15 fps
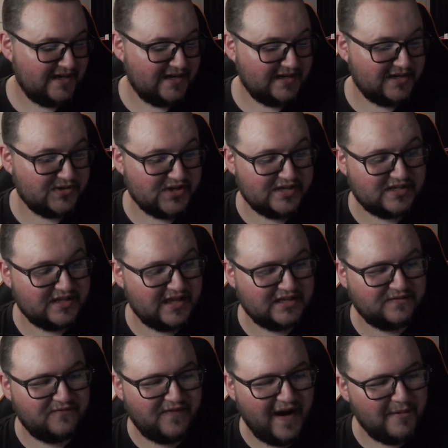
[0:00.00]
because uh, there's
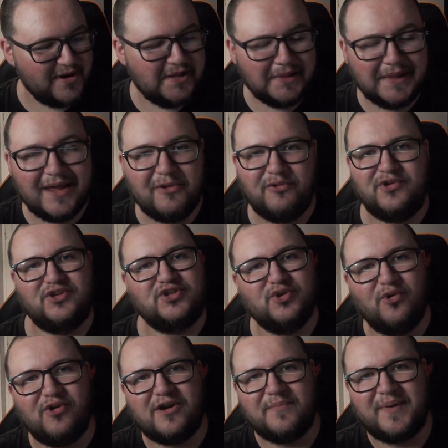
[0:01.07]
there's very little to
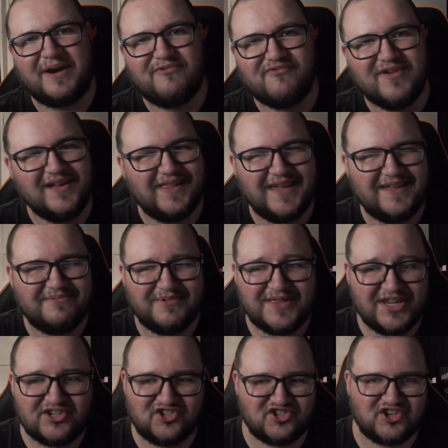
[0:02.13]
talk about really
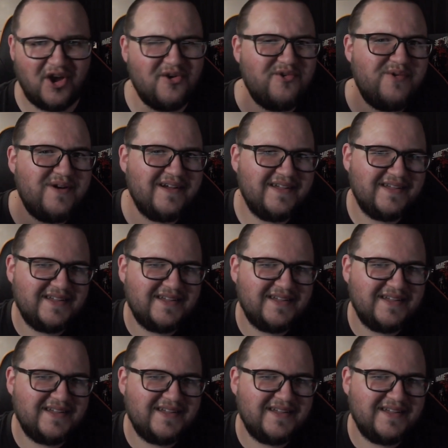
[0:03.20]
with this show.